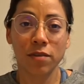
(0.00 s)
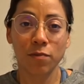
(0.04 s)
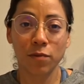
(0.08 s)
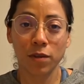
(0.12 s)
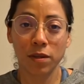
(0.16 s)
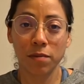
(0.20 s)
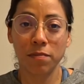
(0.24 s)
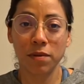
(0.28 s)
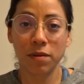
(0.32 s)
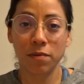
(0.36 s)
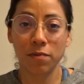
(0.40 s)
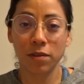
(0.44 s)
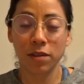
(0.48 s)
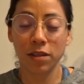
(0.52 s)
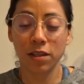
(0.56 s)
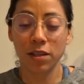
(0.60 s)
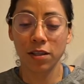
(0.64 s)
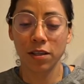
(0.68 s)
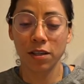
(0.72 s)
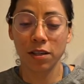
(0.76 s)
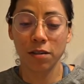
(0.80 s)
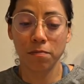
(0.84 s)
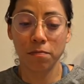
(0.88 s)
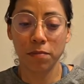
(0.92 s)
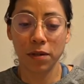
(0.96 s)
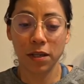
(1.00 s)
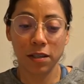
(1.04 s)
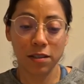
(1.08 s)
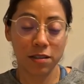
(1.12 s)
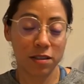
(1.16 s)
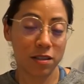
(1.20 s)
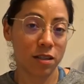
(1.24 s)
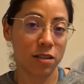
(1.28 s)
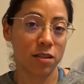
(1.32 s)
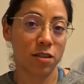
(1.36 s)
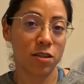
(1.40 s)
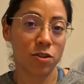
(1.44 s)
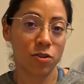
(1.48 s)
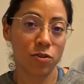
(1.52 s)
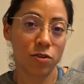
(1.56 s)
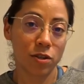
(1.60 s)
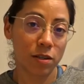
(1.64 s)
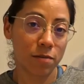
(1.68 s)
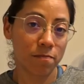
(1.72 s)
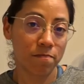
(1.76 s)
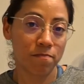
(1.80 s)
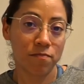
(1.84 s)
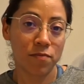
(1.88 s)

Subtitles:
would have been really good, but 600